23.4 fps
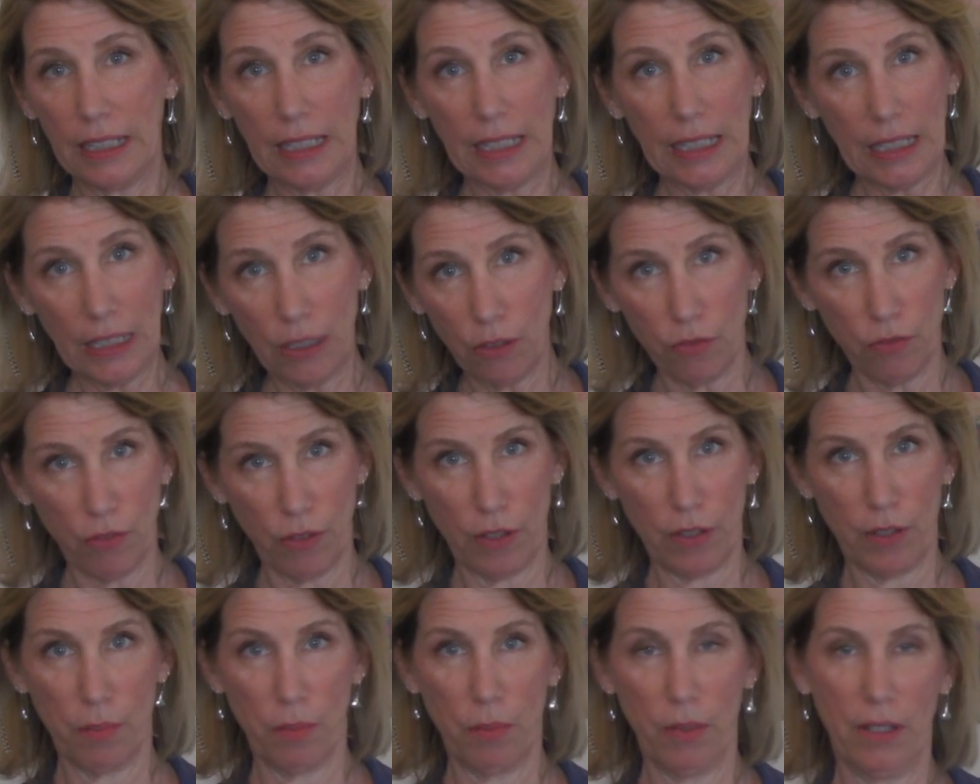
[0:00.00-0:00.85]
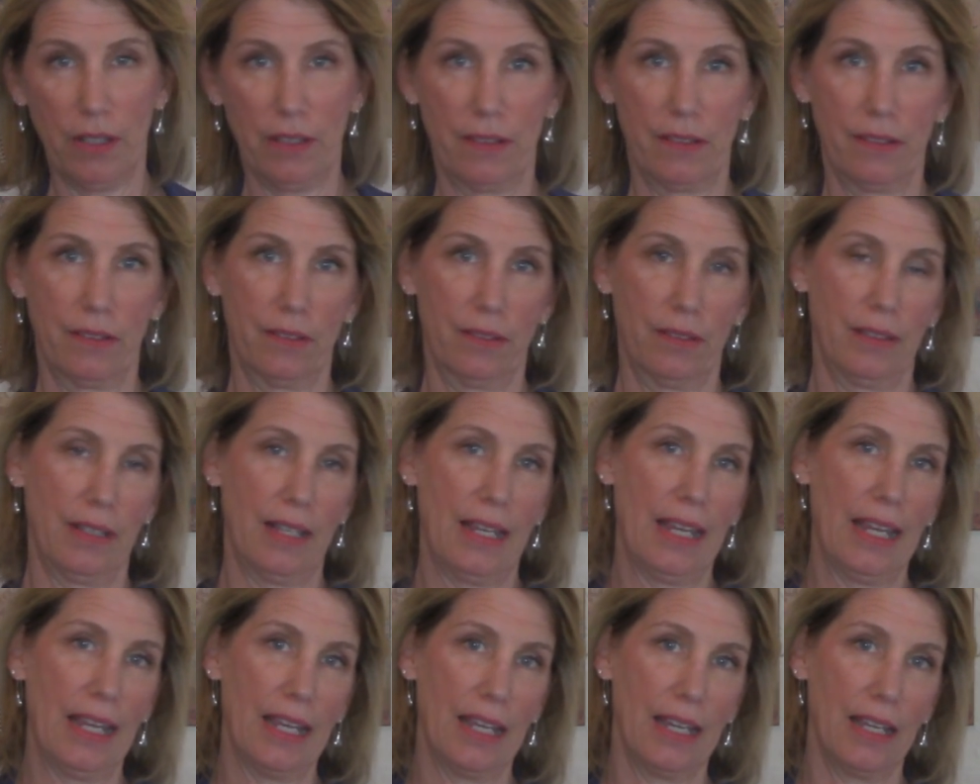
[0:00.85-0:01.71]
invertebrates
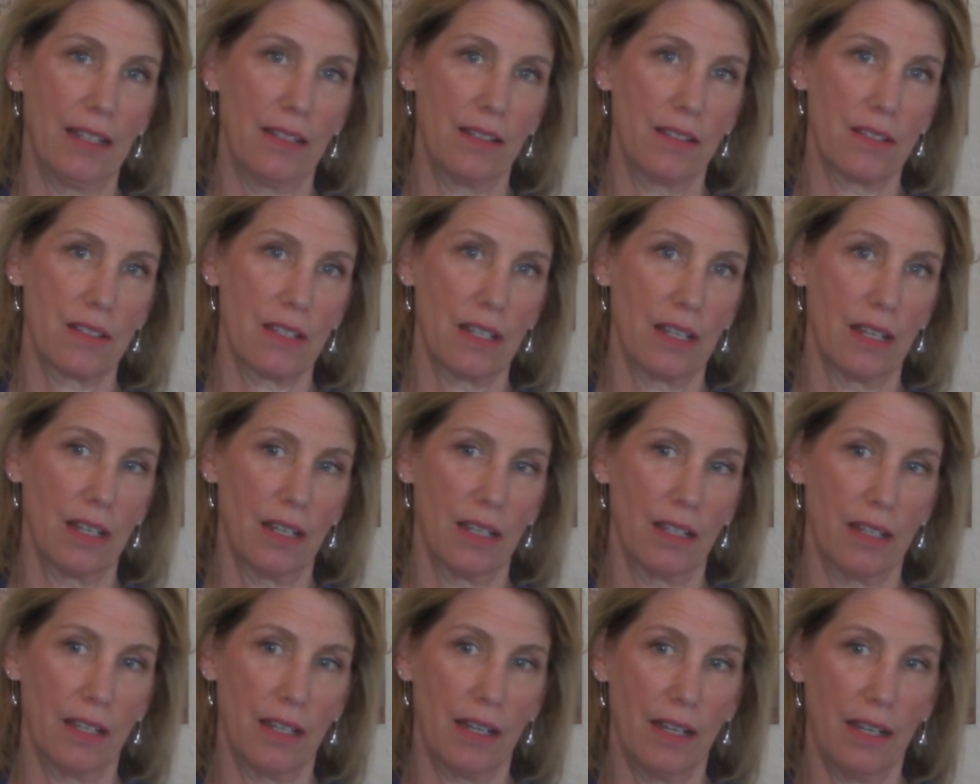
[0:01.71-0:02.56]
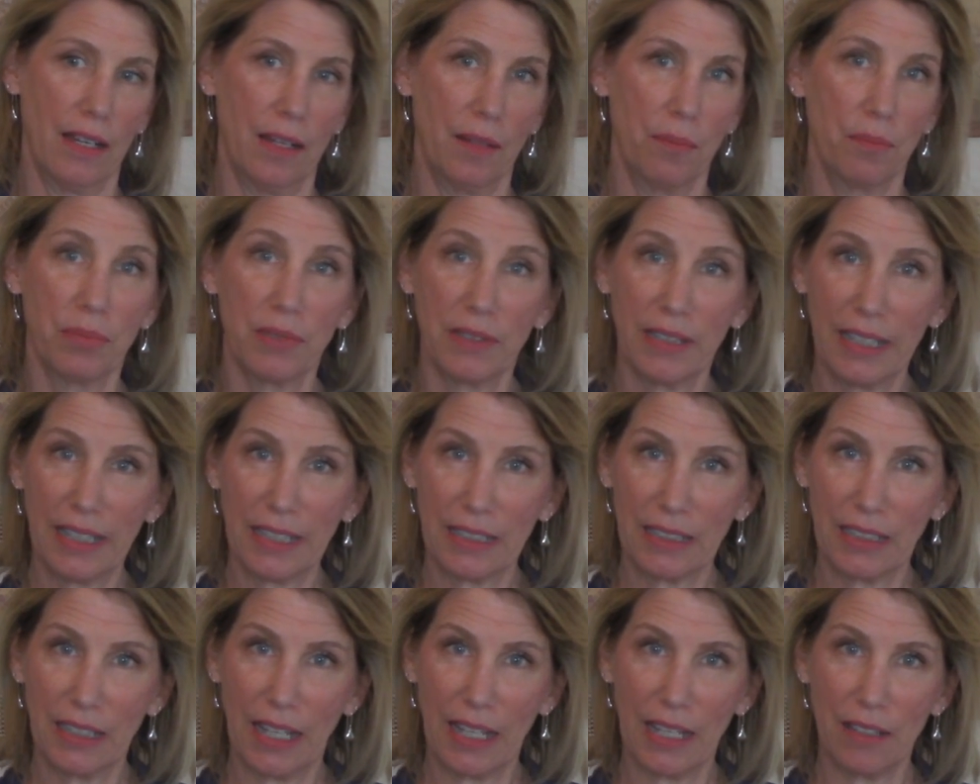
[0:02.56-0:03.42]
and plant
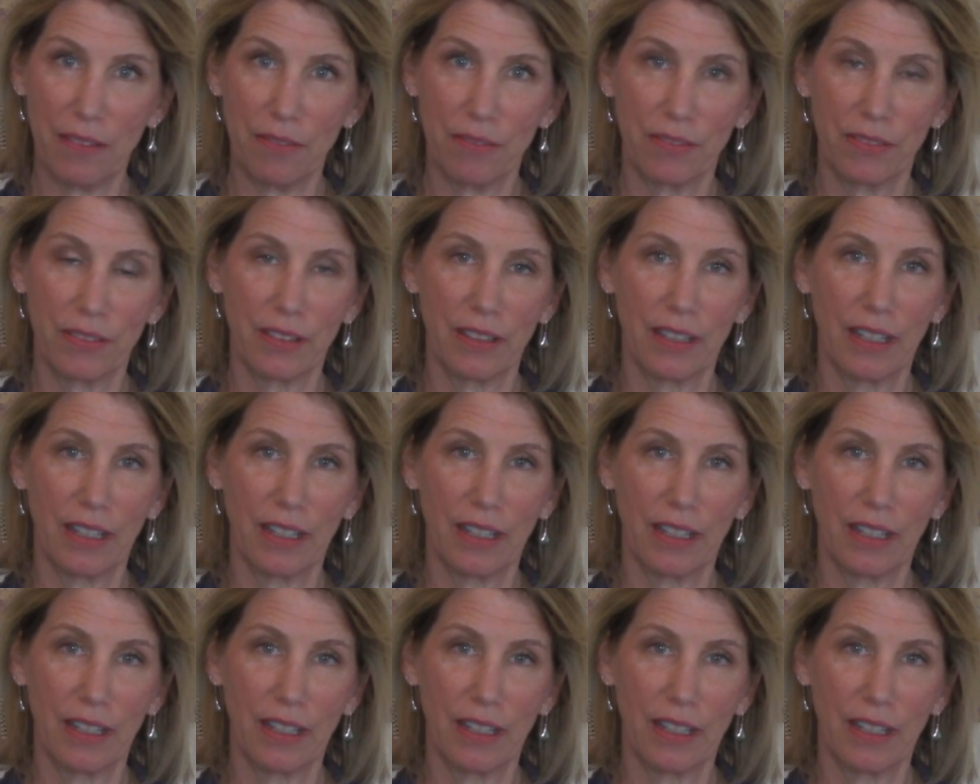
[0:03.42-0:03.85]
life.